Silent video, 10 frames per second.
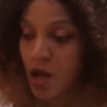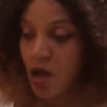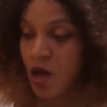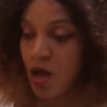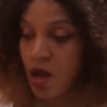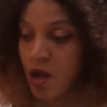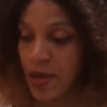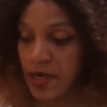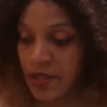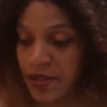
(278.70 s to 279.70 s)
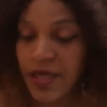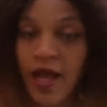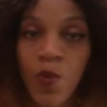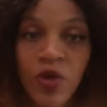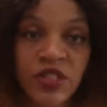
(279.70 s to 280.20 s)
Uh, another thing
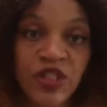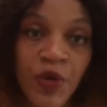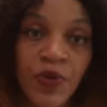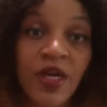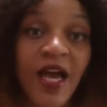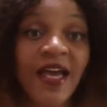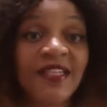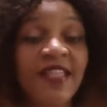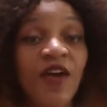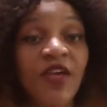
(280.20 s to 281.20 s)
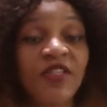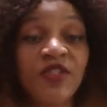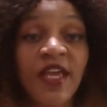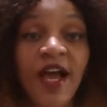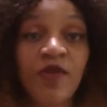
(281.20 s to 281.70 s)
I want to share with you guys. Now,
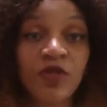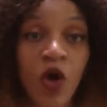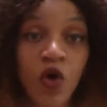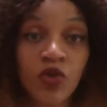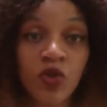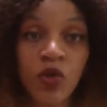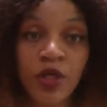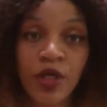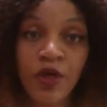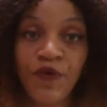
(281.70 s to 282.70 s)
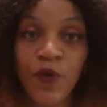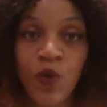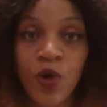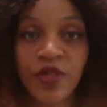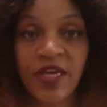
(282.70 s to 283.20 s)
yesterday I was also looking
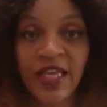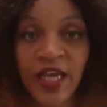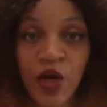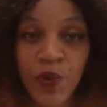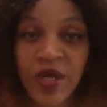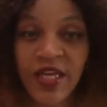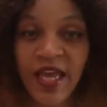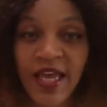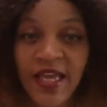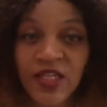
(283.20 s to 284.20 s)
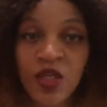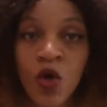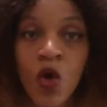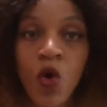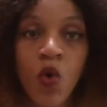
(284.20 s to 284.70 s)
for the Caron cakes
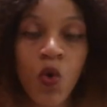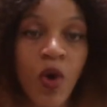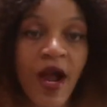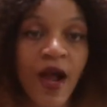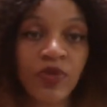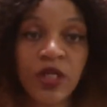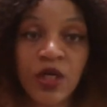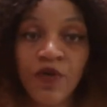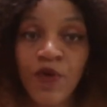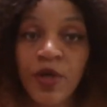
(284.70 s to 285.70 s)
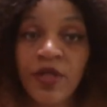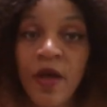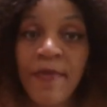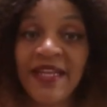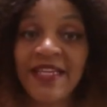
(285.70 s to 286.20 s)
or I was looking for the
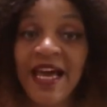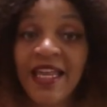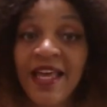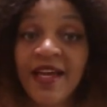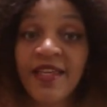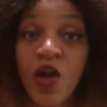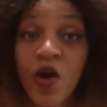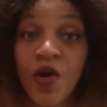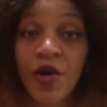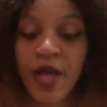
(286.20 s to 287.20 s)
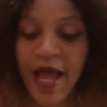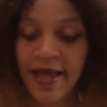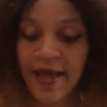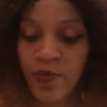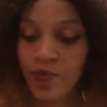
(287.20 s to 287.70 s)
Mandala yarn.
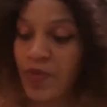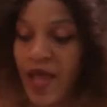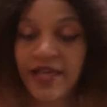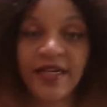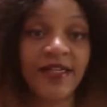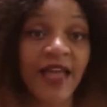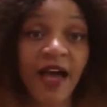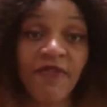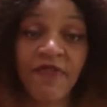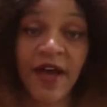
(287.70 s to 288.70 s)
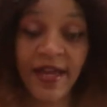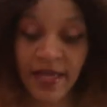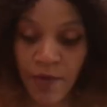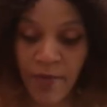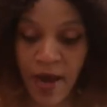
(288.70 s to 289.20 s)
I I could not find
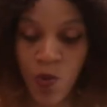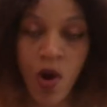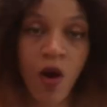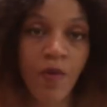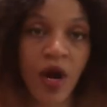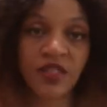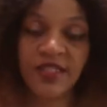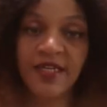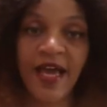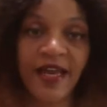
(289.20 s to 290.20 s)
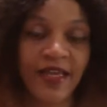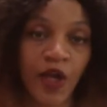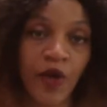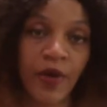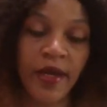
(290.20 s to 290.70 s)
it. My Walmarts did not
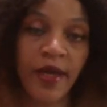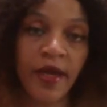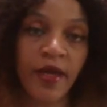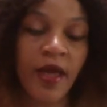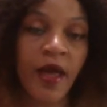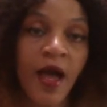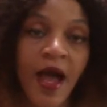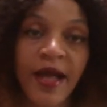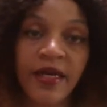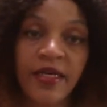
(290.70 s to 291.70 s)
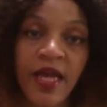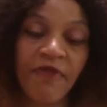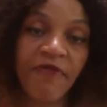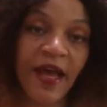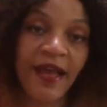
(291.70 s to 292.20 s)
carry it. I could
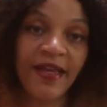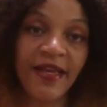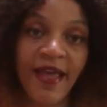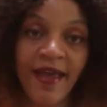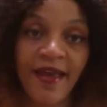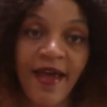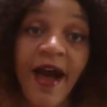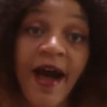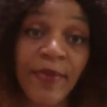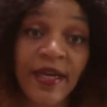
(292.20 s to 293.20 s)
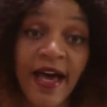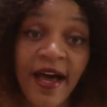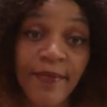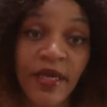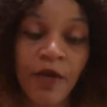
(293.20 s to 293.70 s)
not find it at Hobby
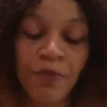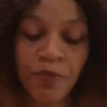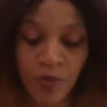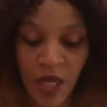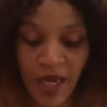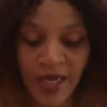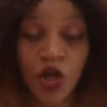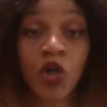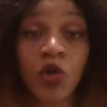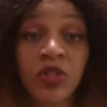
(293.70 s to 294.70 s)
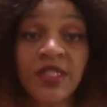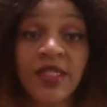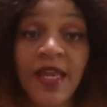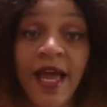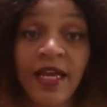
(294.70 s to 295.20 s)
Lobby. And the closest
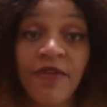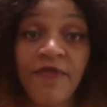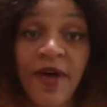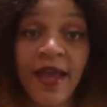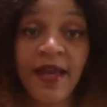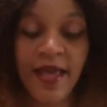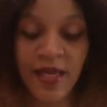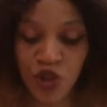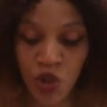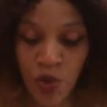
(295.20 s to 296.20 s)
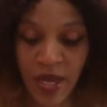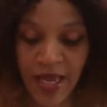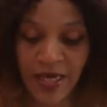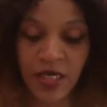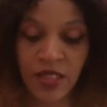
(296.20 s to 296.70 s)
that I can find at
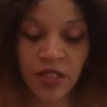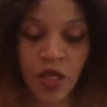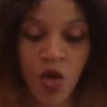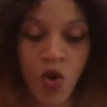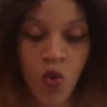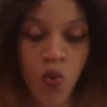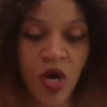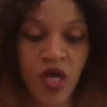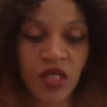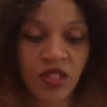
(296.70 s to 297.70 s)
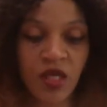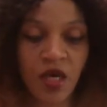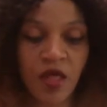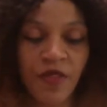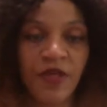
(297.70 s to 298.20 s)
JoAnn's was
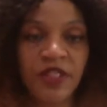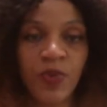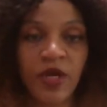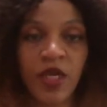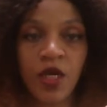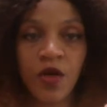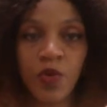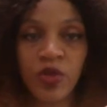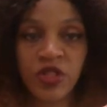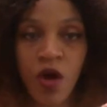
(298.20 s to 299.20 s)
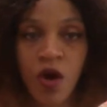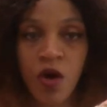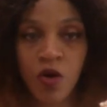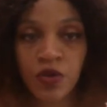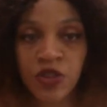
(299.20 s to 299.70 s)
this one here, which
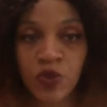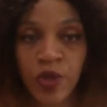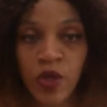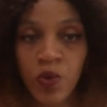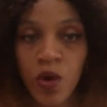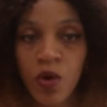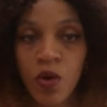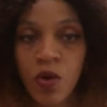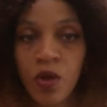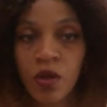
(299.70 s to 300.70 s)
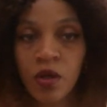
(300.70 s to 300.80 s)
called Sweet Roll.